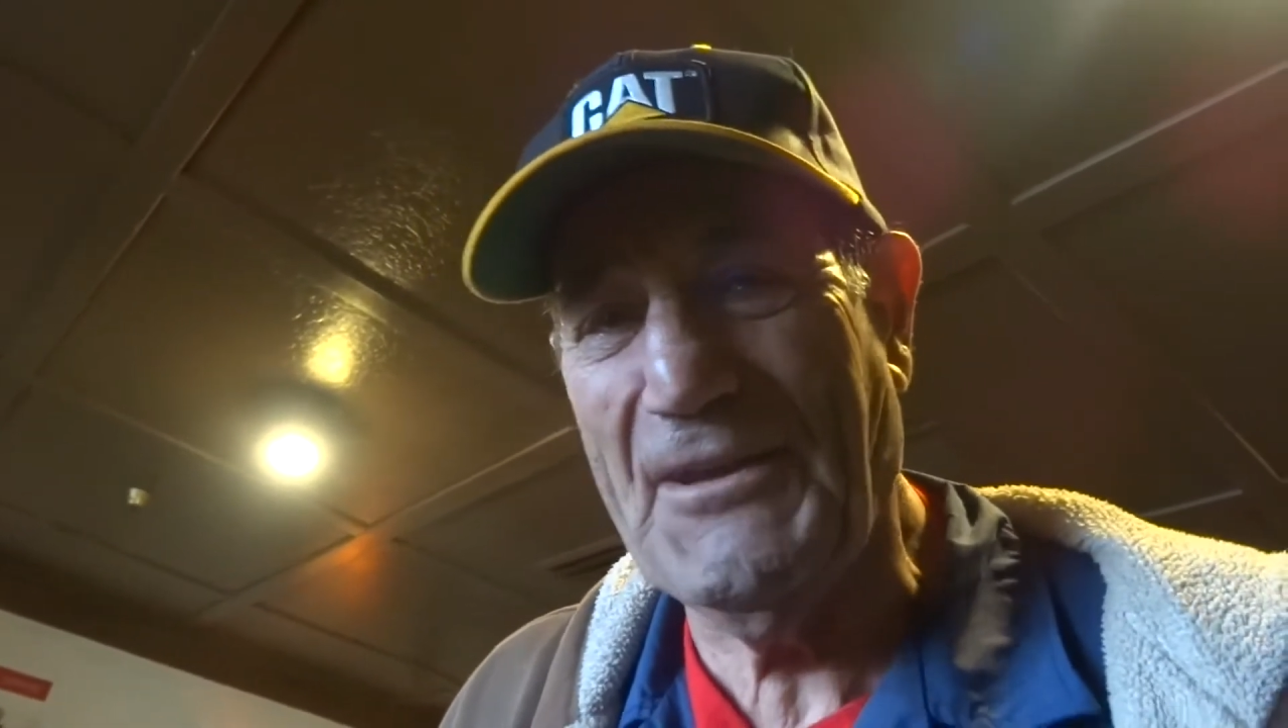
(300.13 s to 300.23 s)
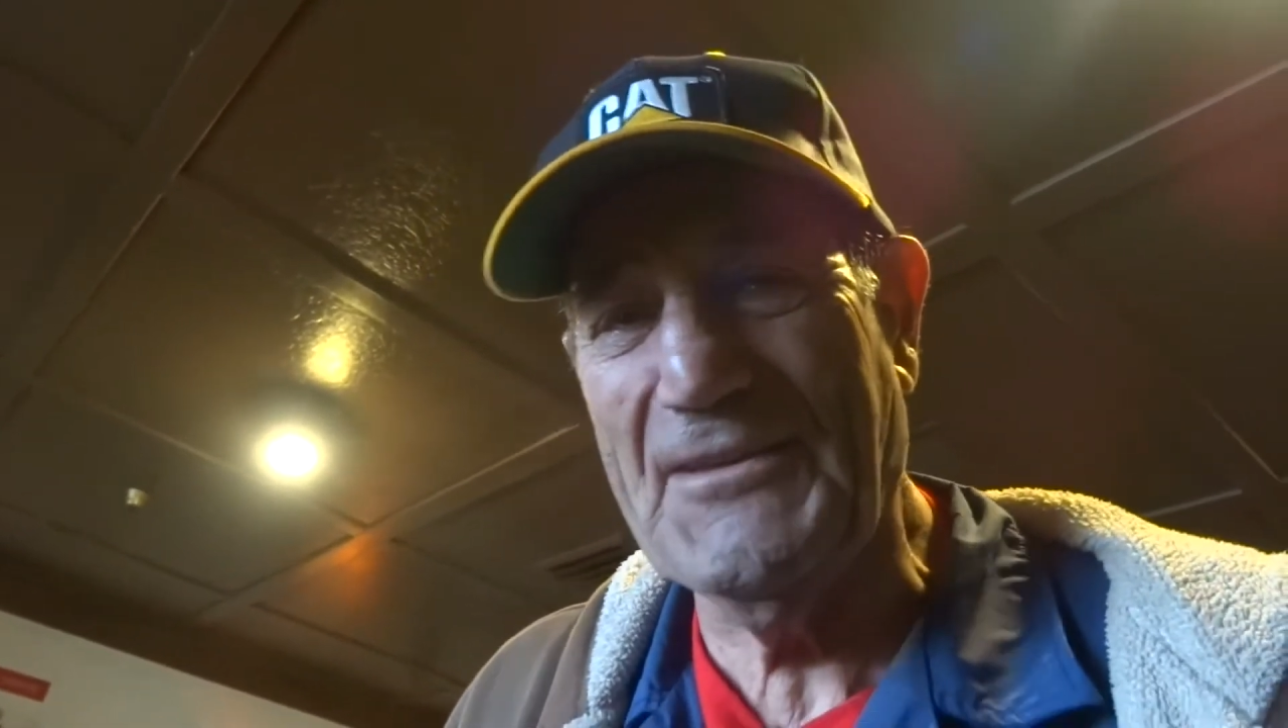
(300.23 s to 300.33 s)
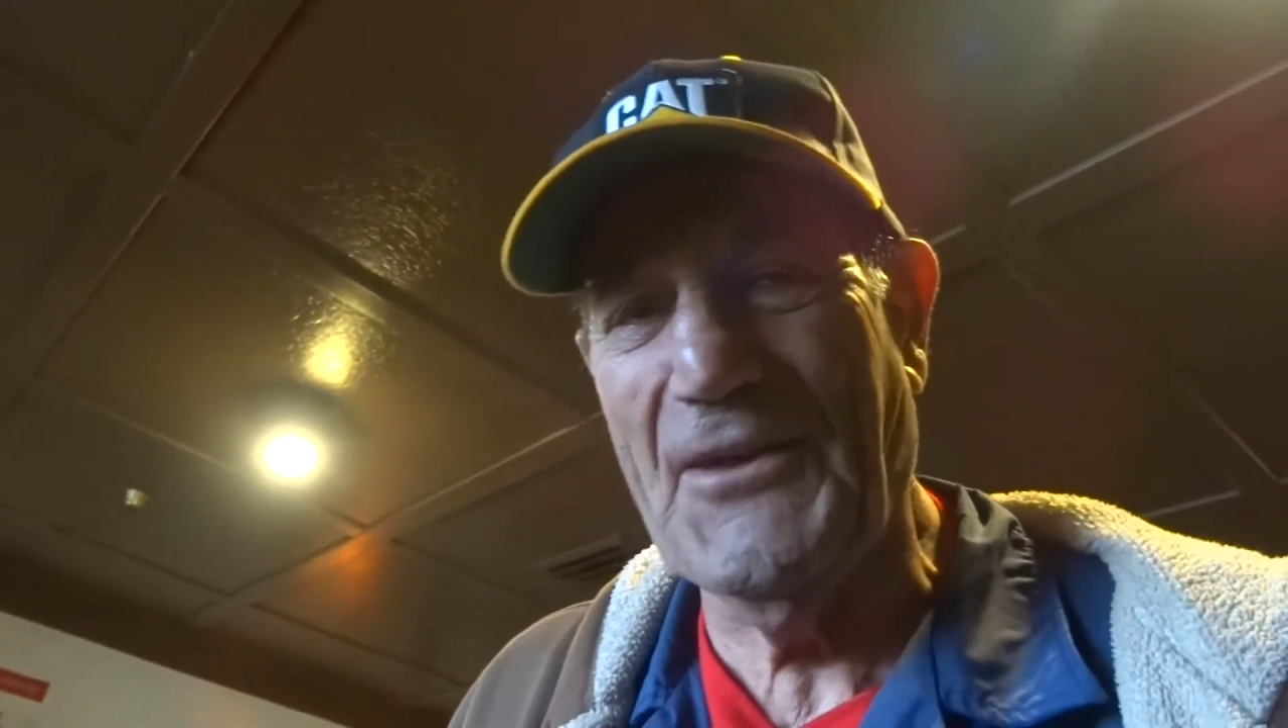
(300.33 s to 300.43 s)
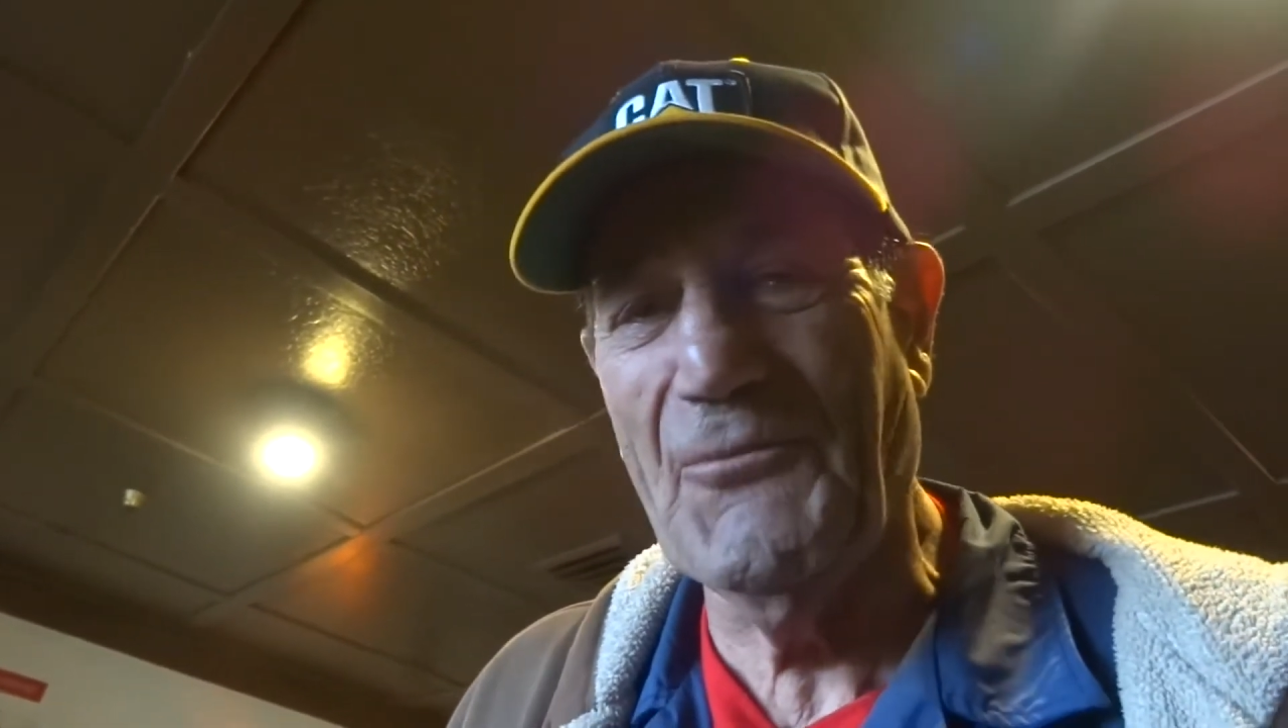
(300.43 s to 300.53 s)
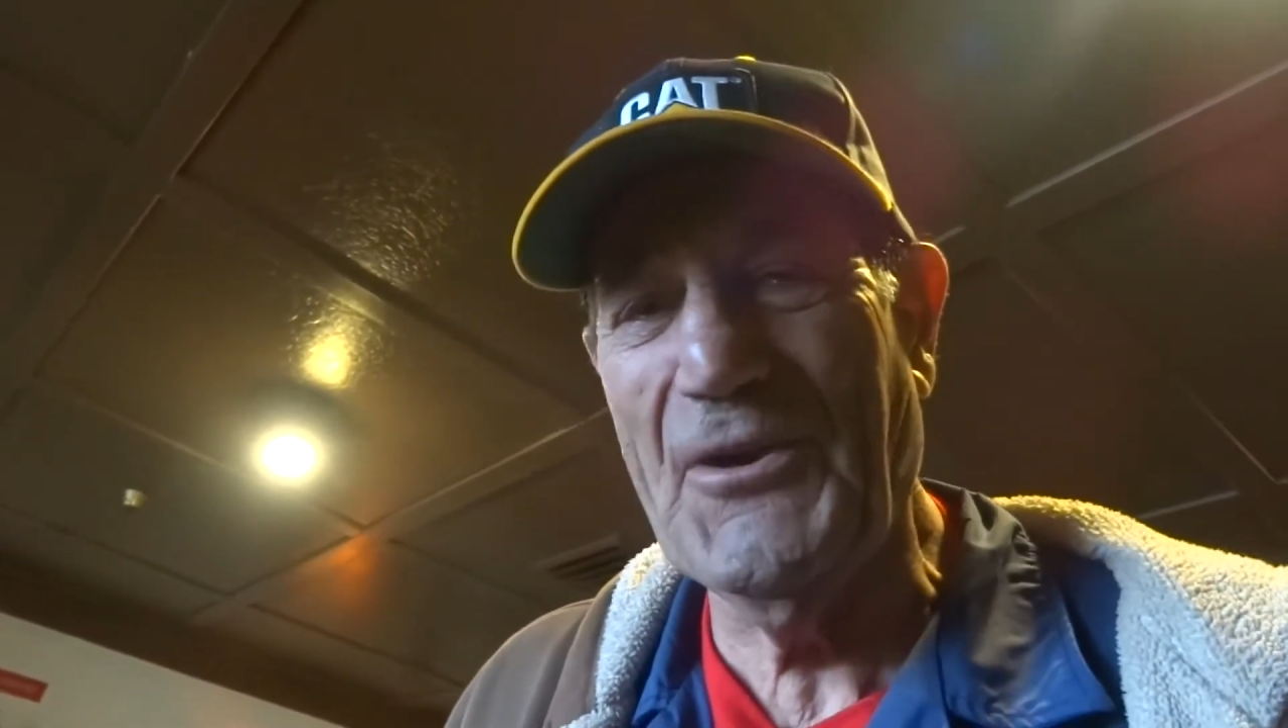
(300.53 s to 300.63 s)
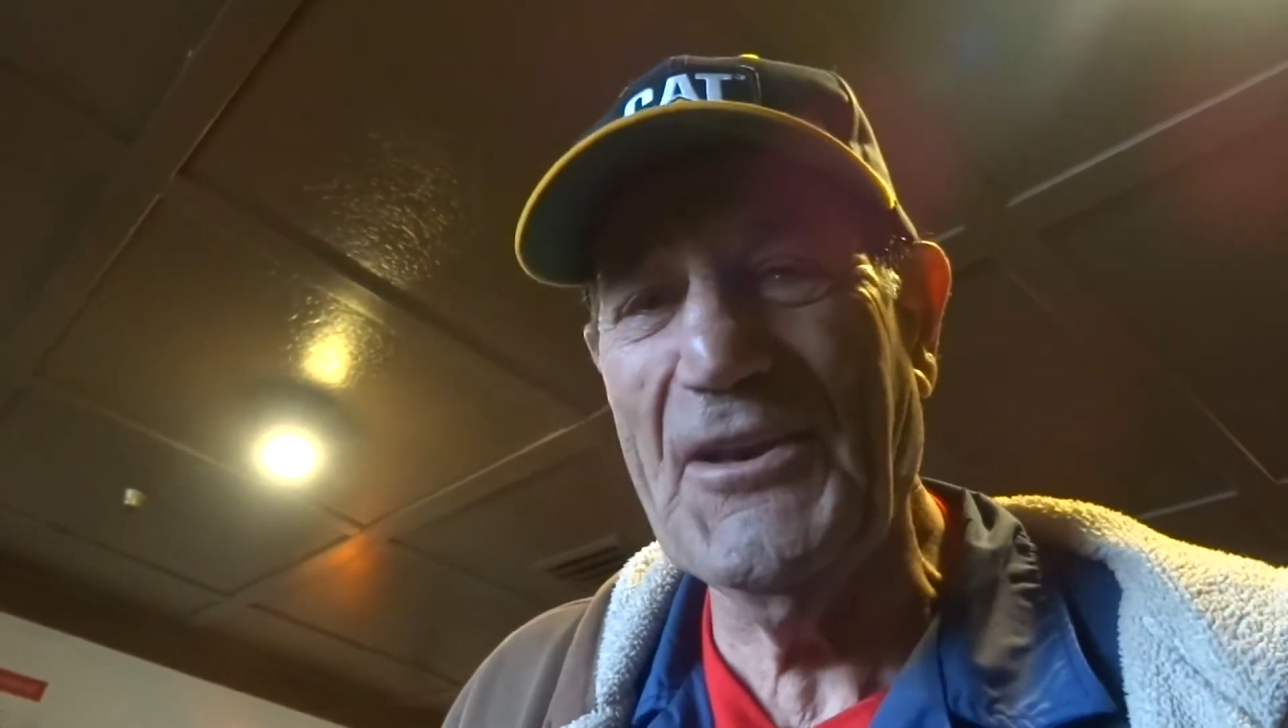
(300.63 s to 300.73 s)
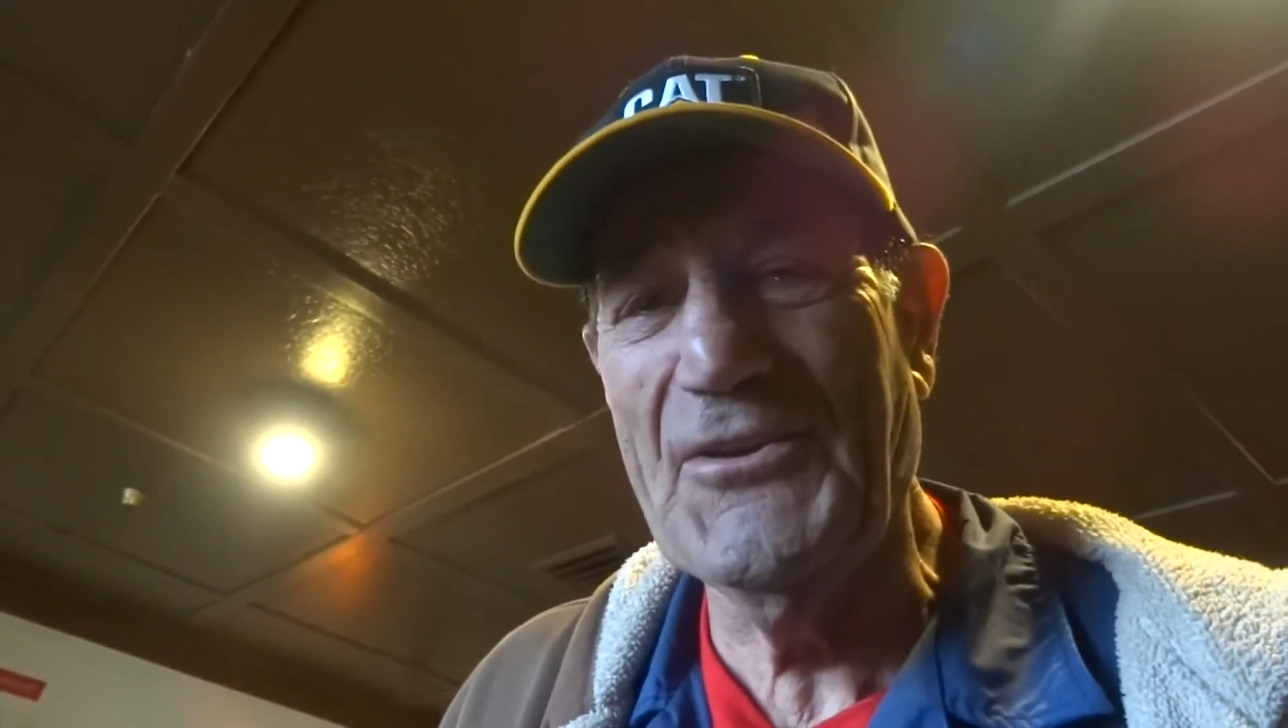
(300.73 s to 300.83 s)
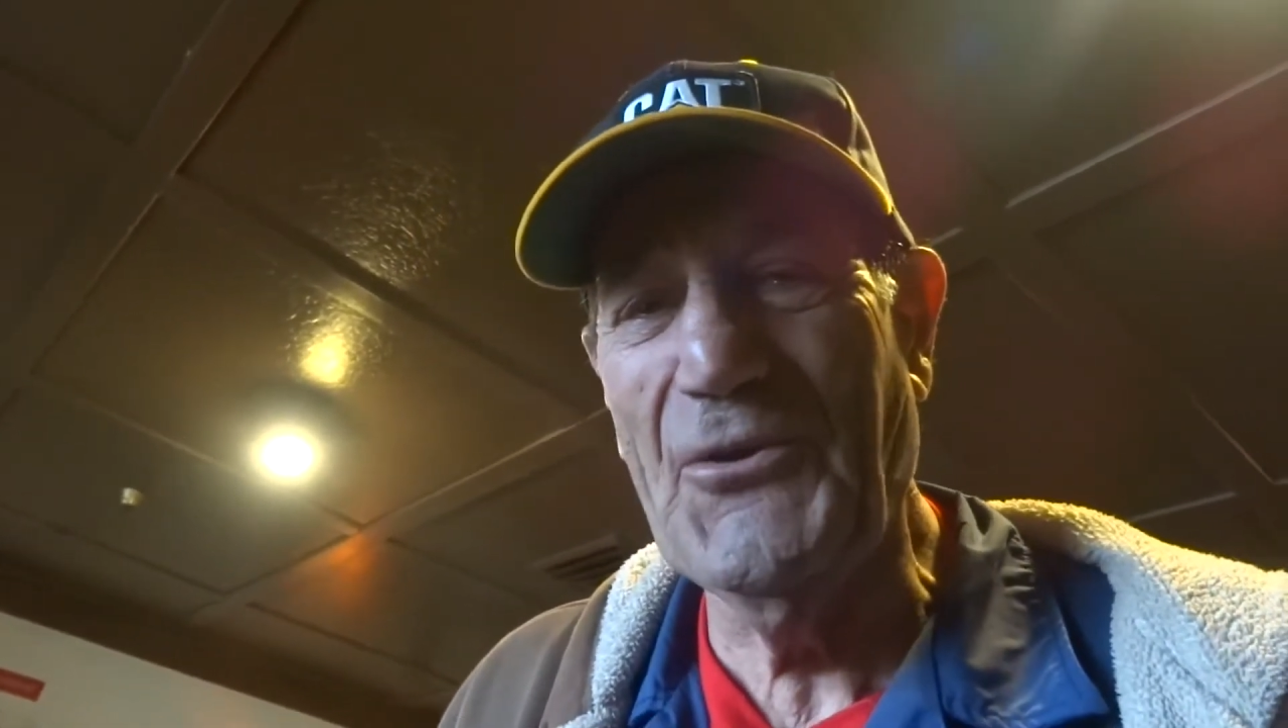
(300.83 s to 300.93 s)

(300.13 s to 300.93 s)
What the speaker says: because they wouldn't